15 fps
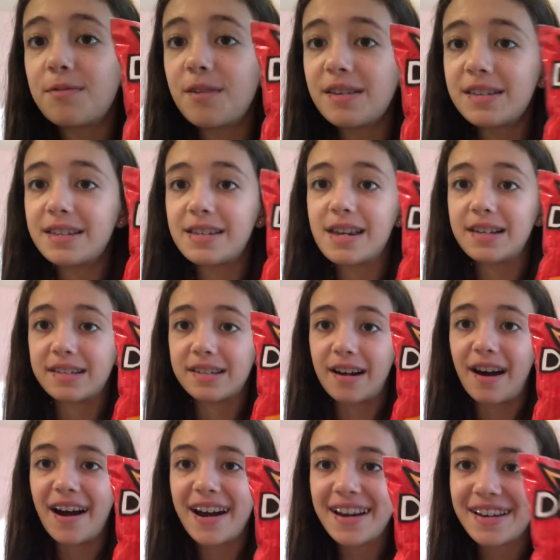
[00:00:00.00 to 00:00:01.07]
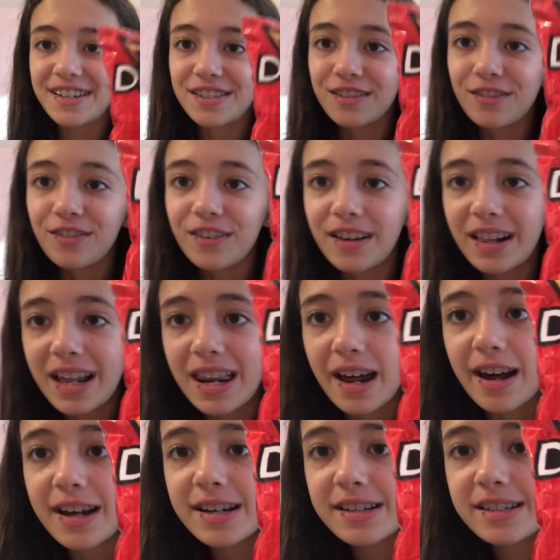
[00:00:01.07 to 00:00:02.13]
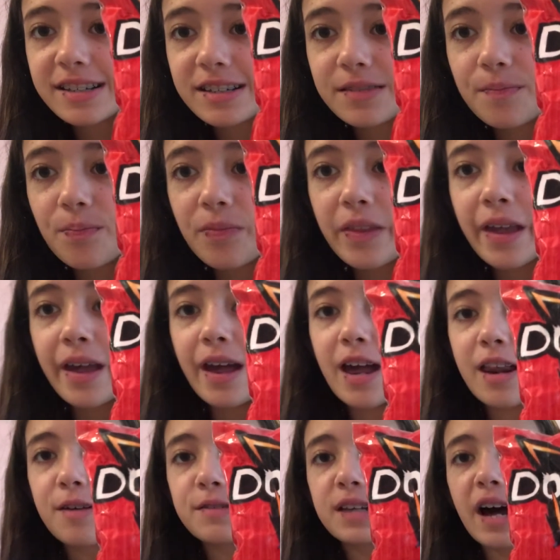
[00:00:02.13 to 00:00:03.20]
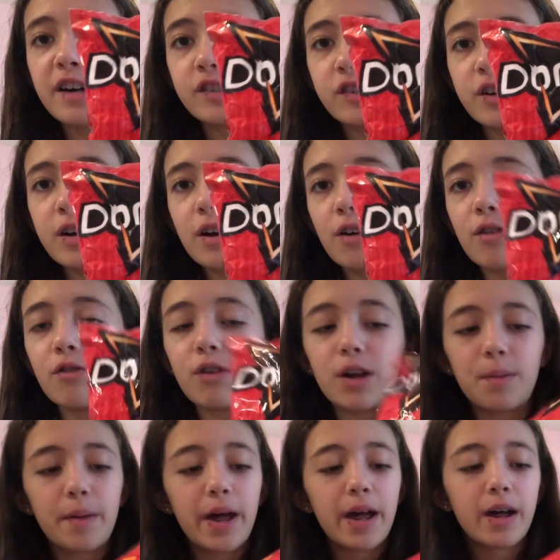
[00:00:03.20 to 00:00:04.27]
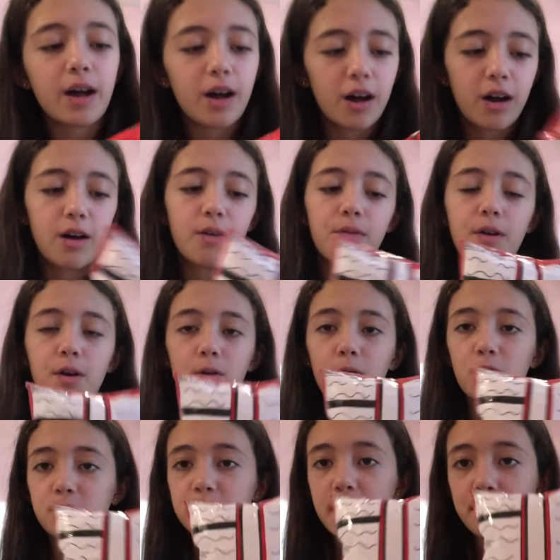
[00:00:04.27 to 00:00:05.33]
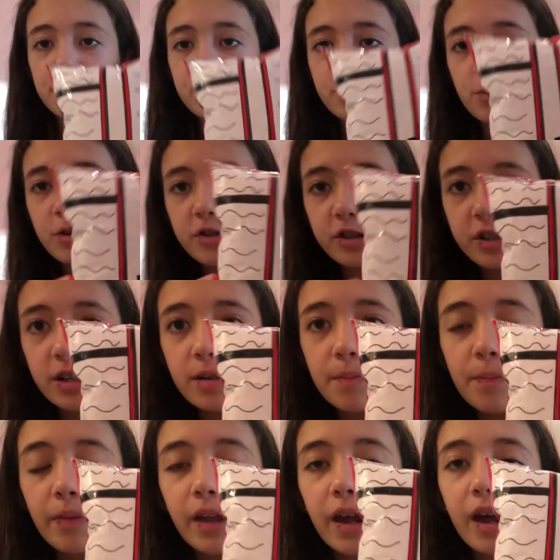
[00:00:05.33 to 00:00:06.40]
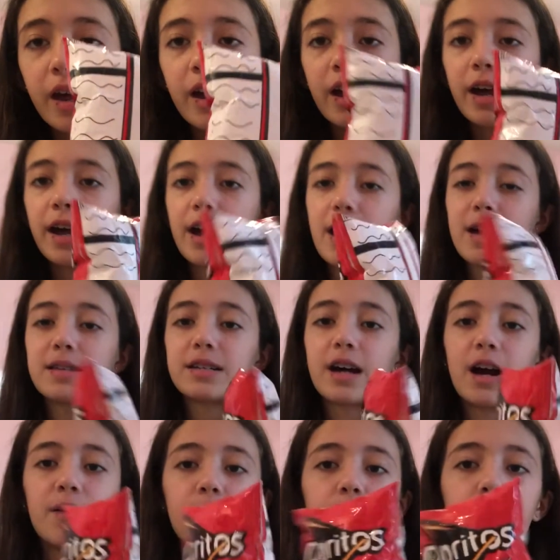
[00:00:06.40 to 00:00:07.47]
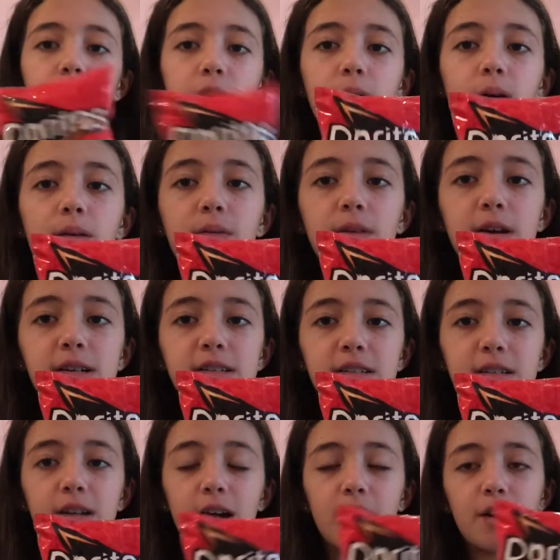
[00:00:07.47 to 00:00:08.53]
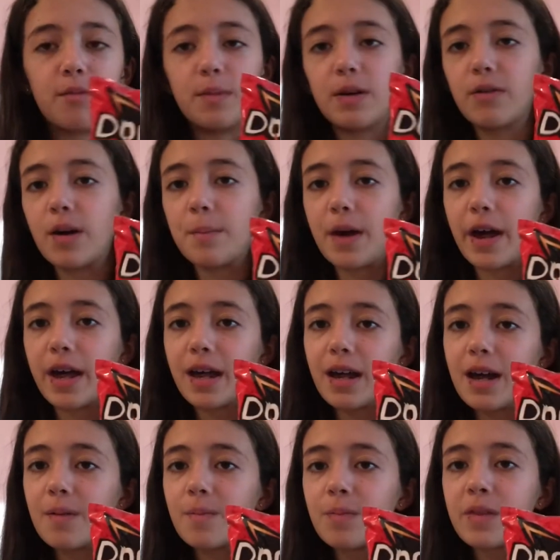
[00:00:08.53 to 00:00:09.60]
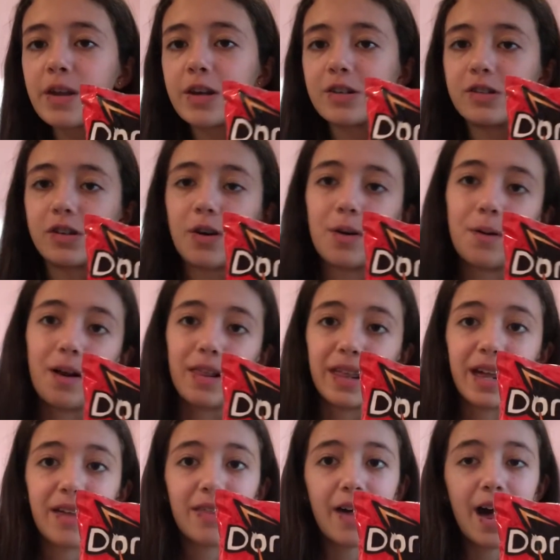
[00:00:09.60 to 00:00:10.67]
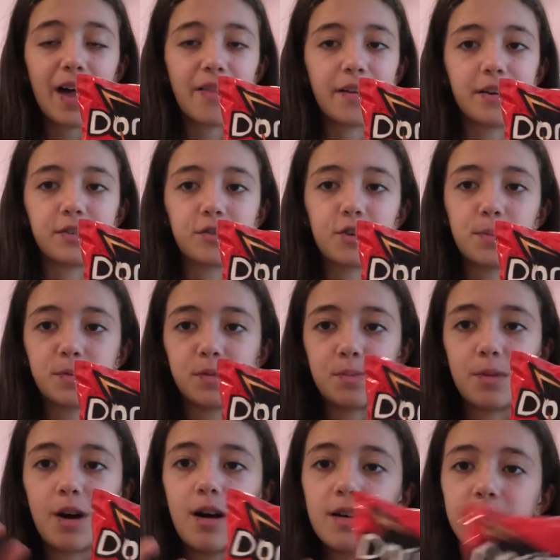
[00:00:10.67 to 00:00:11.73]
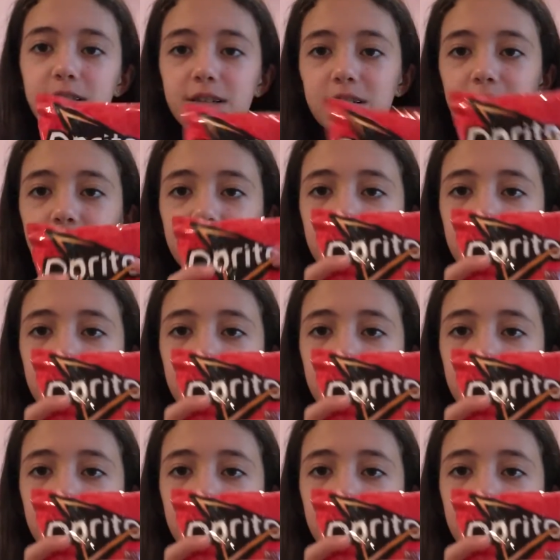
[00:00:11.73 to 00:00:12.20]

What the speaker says: one's design is really nice. And it was actually a remake of an old paper squishy. And I have a video of this, of me remaking it. So I'll link that in the description box.